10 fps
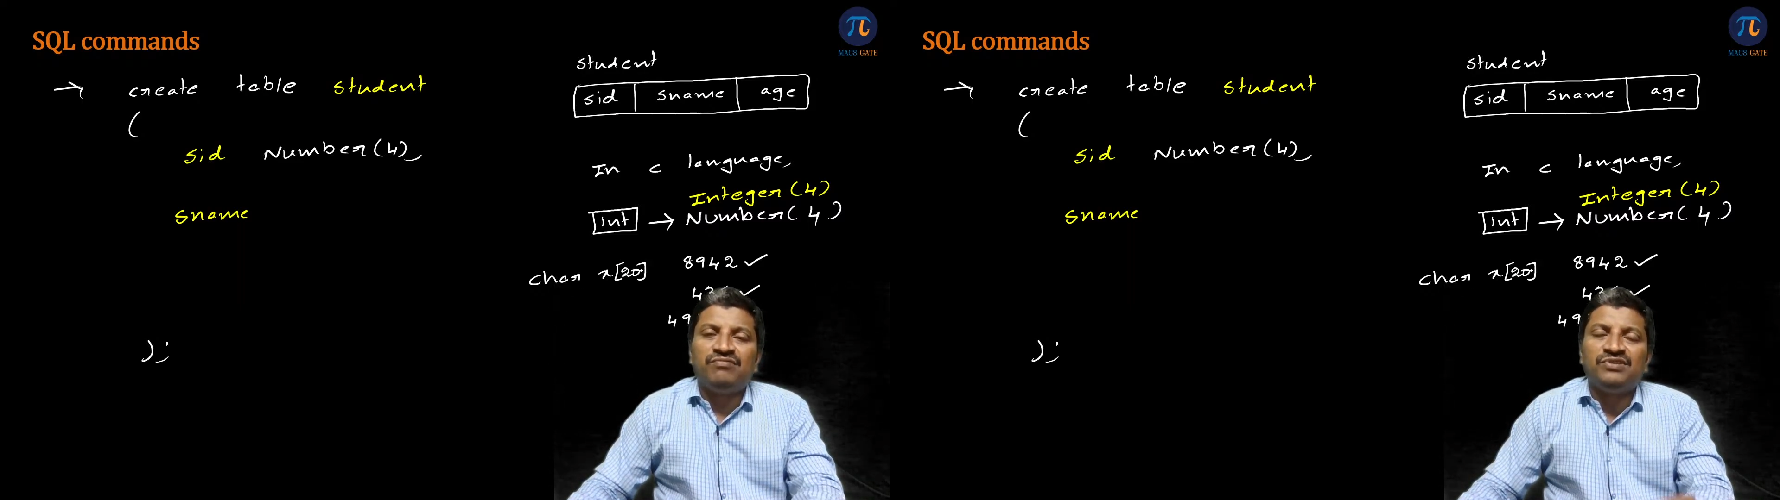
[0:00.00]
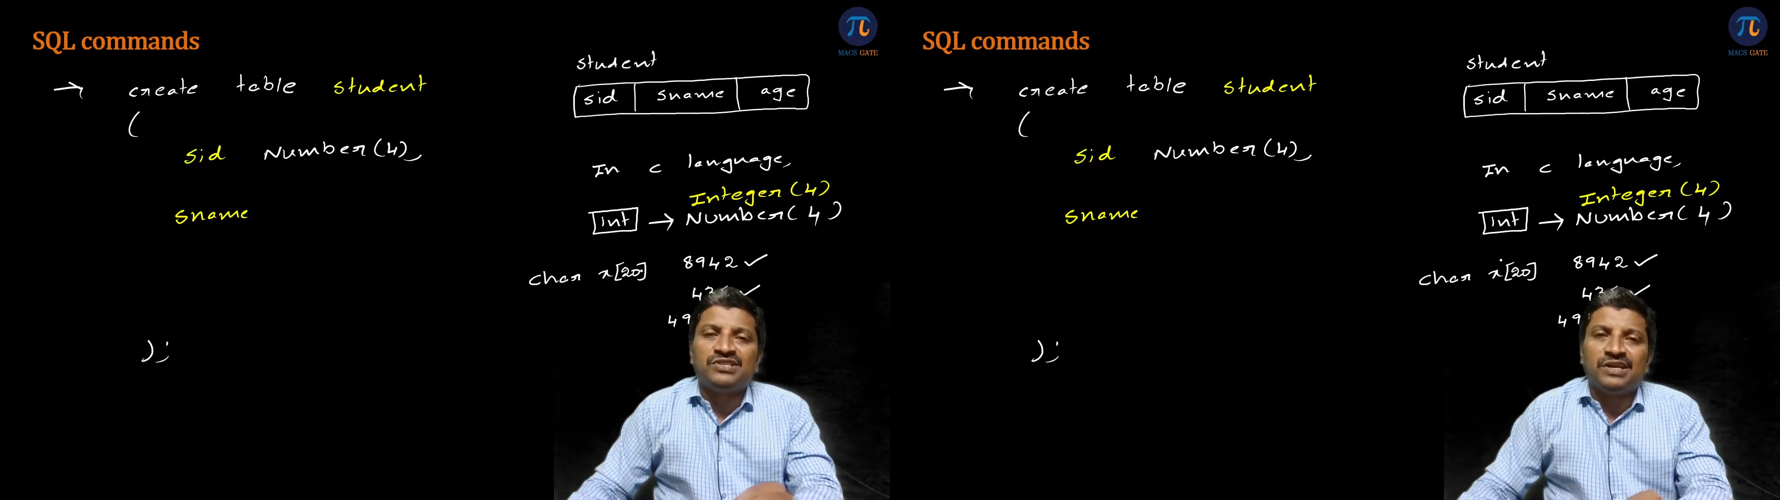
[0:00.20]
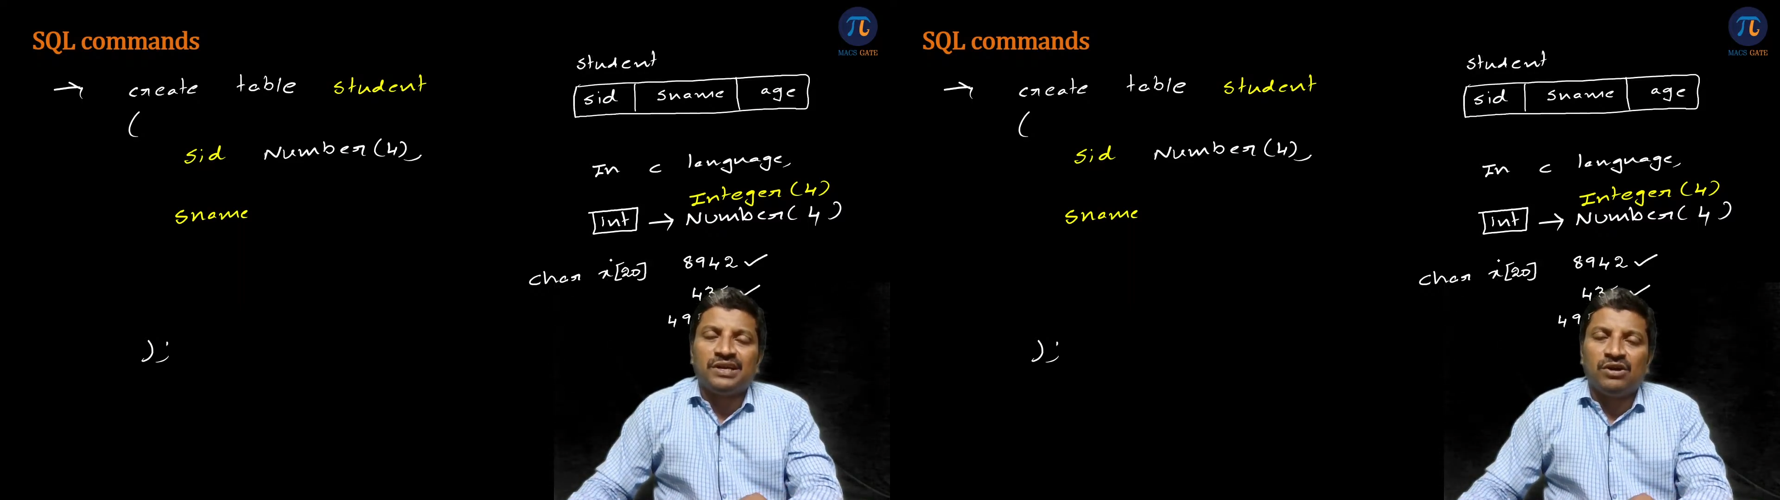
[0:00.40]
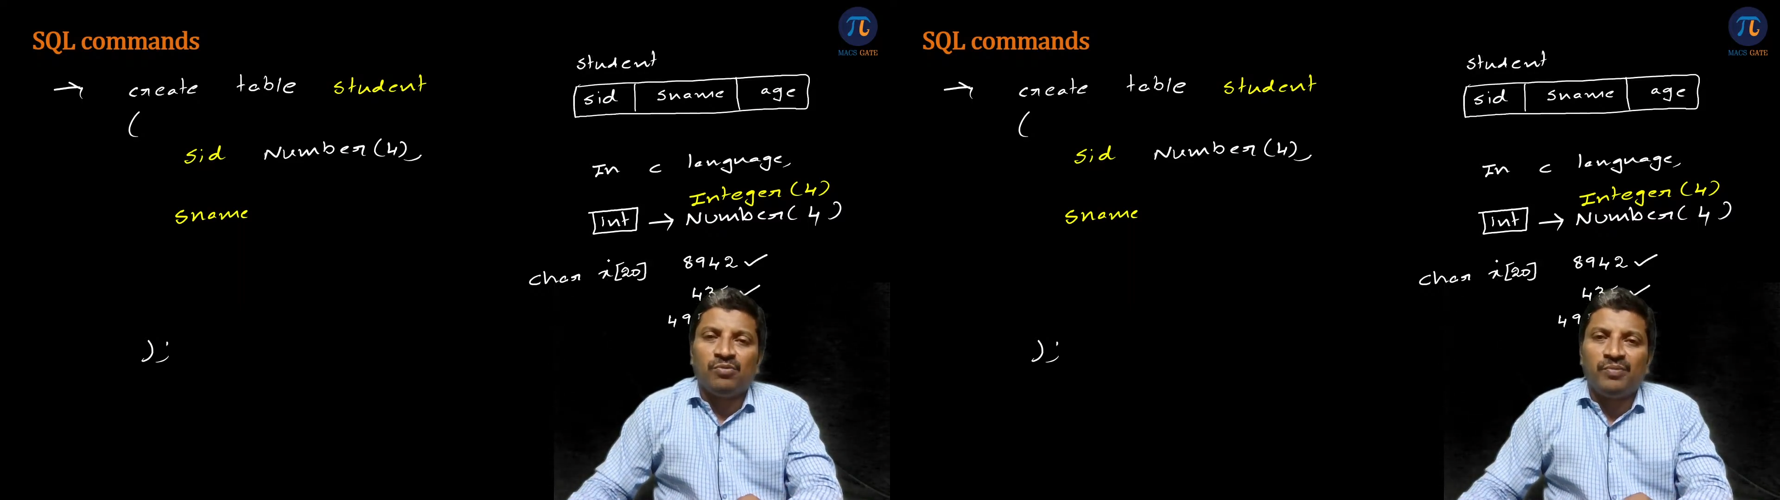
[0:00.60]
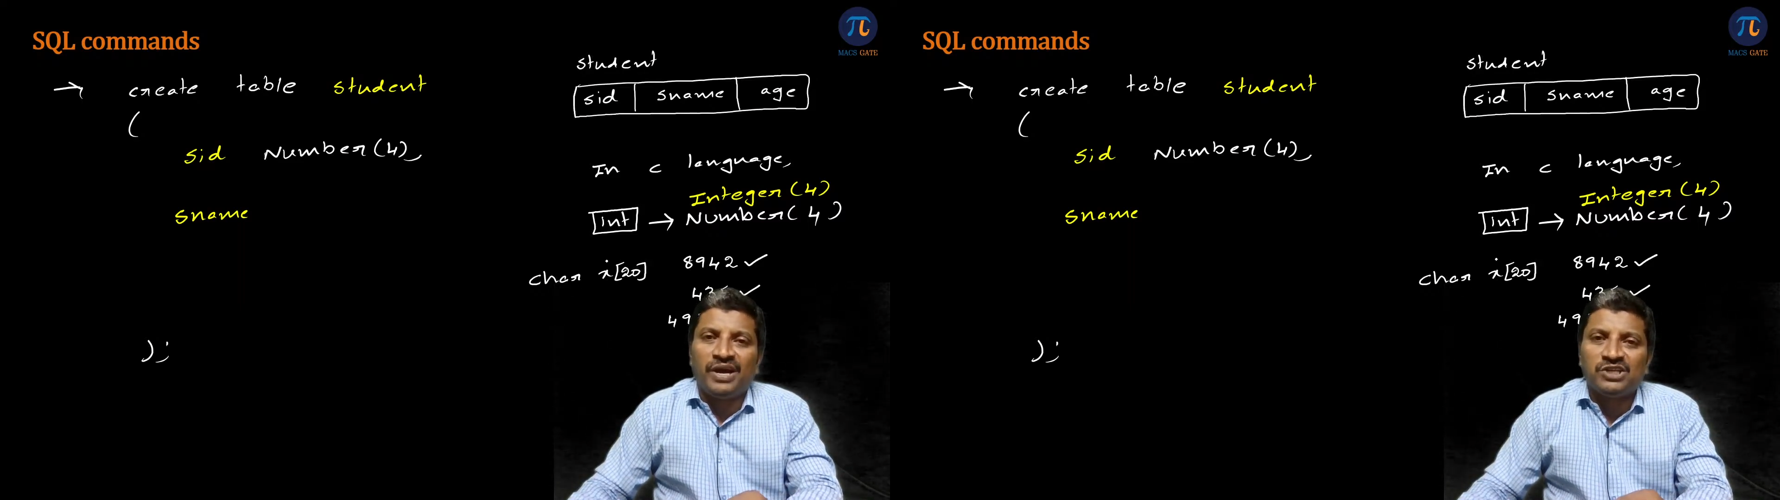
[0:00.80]
which can have
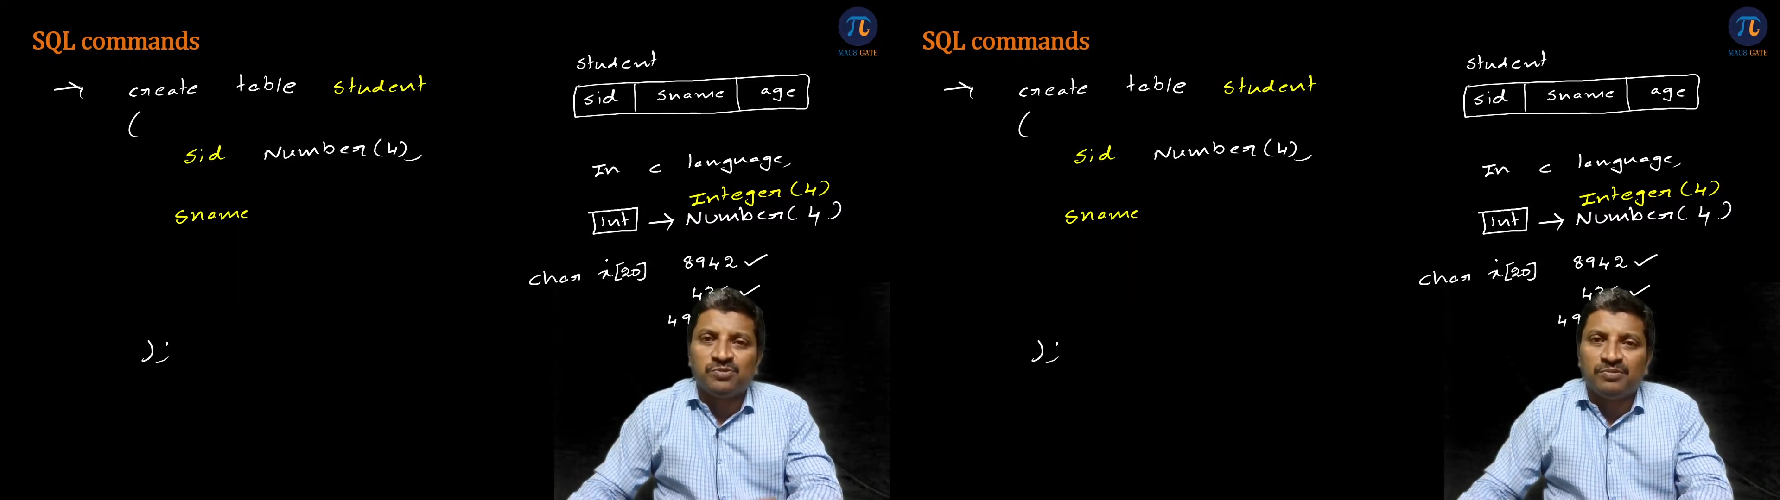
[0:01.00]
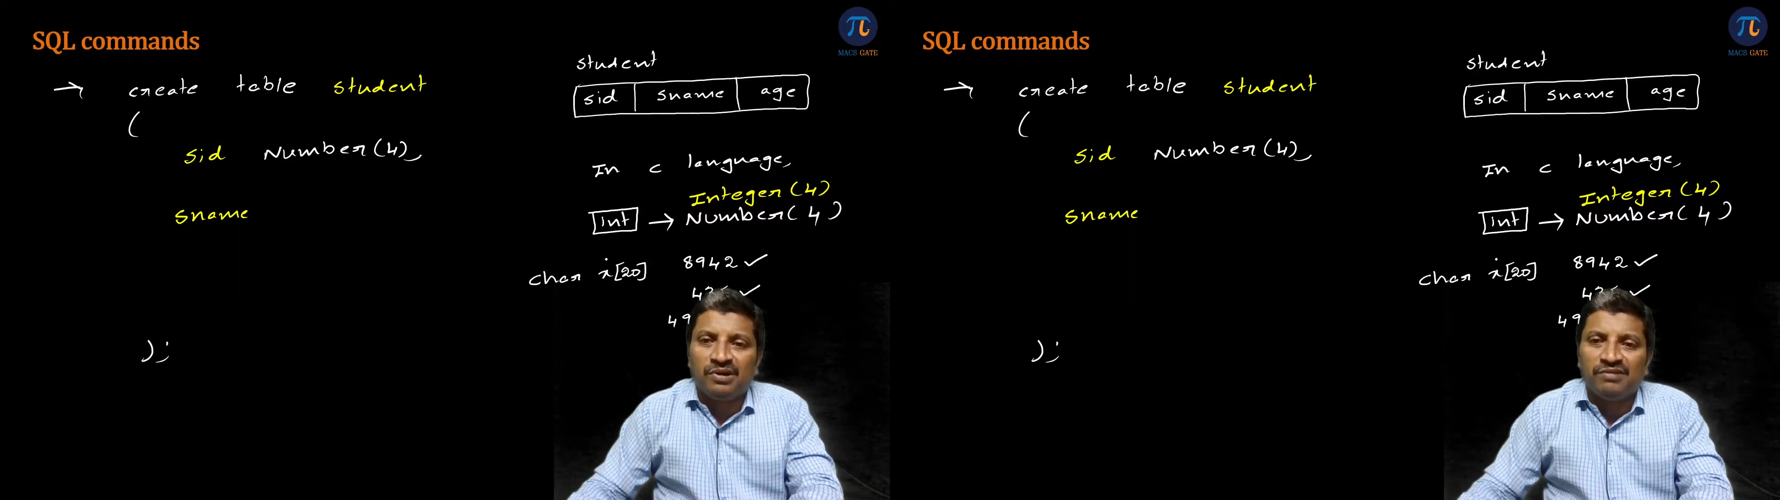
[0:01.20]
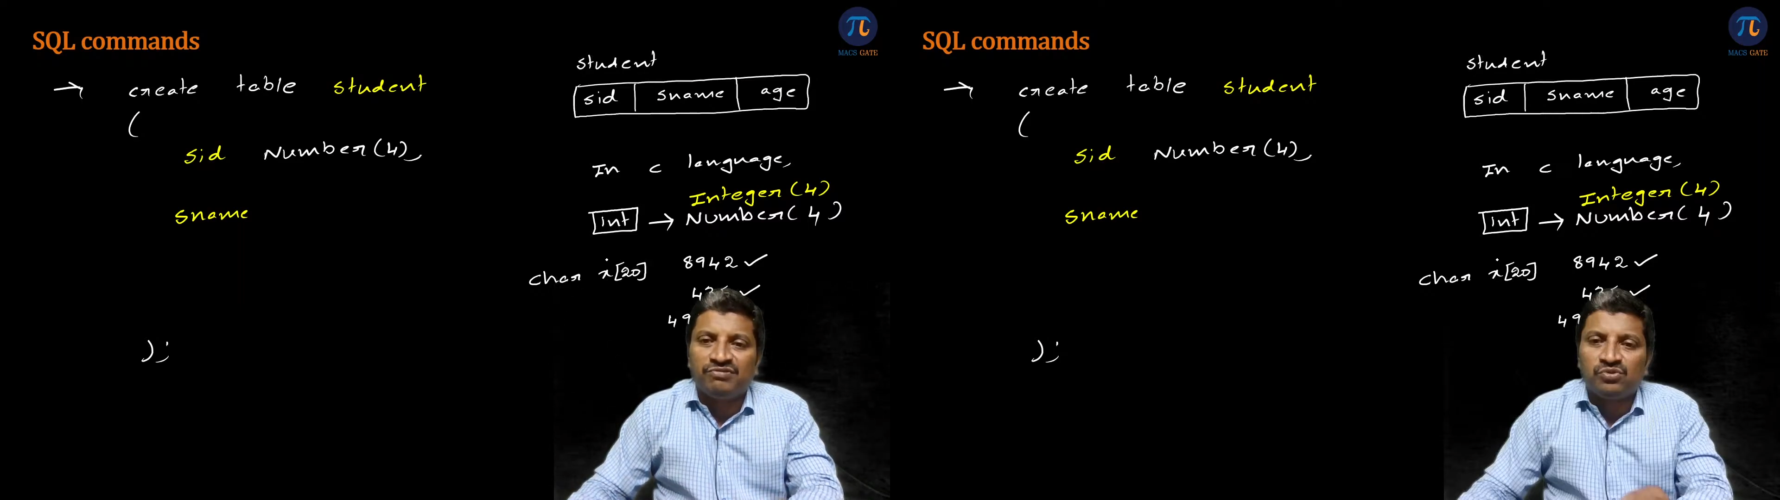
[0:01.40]
maximum of